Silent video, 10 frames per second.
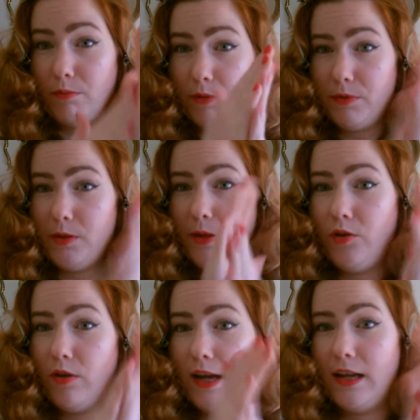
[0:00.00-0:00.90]
rub it
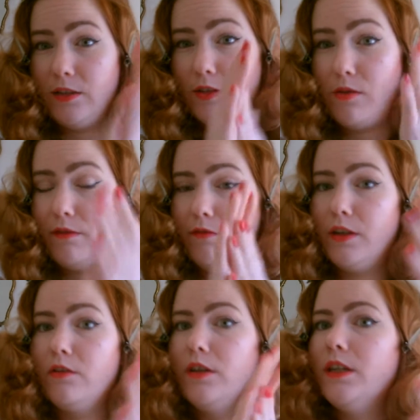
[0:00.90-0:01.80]
between your hands quite
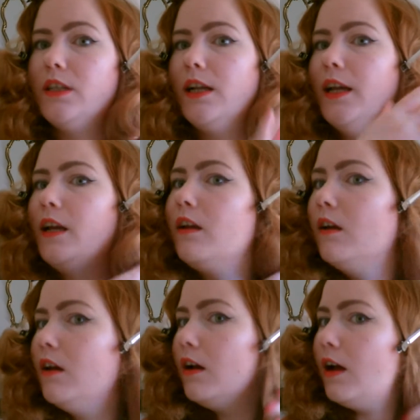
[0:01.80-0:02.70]
vigorously
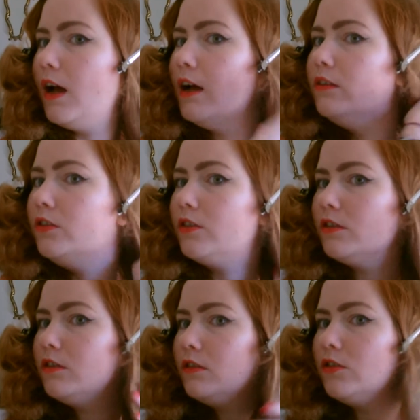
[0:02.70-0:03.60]

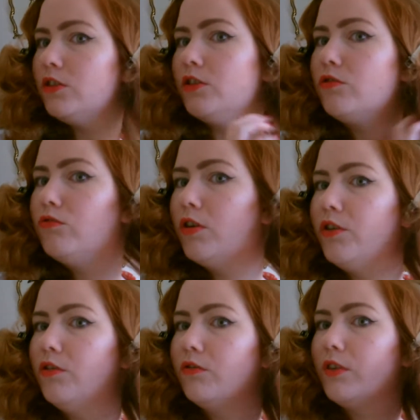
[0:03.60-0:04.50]
and just
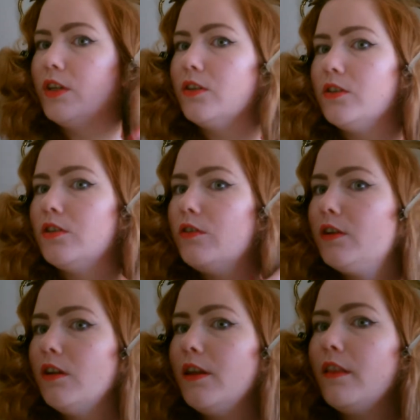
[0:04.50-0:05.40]
run your fingers
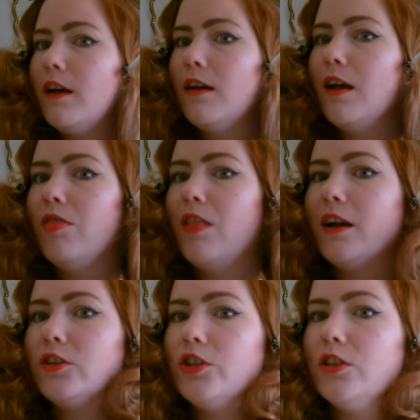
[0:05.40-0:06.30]
through it like that,
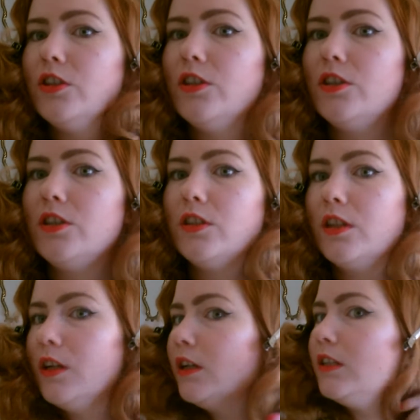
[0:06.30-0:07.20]
and that should
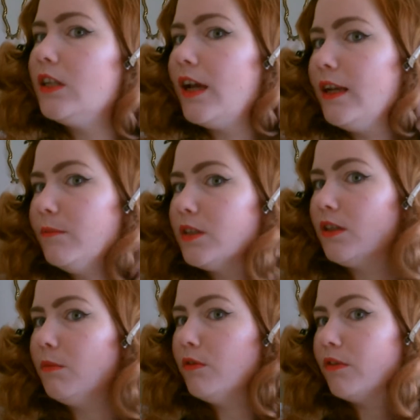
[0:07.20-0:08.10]
tame
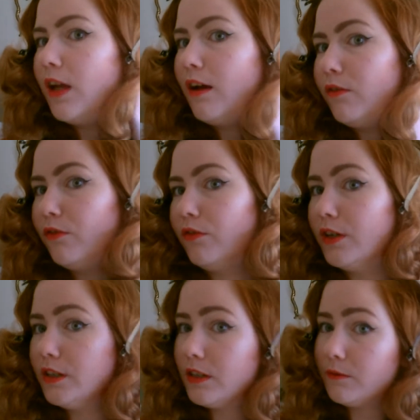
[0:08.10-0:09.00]
some of that
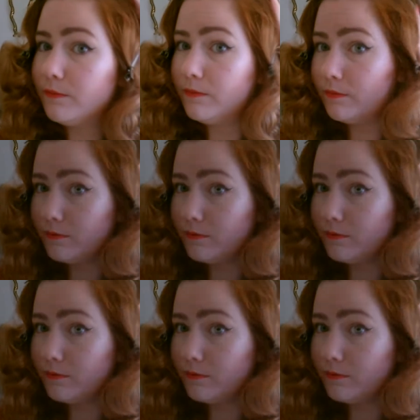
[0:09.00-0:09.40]
frizz.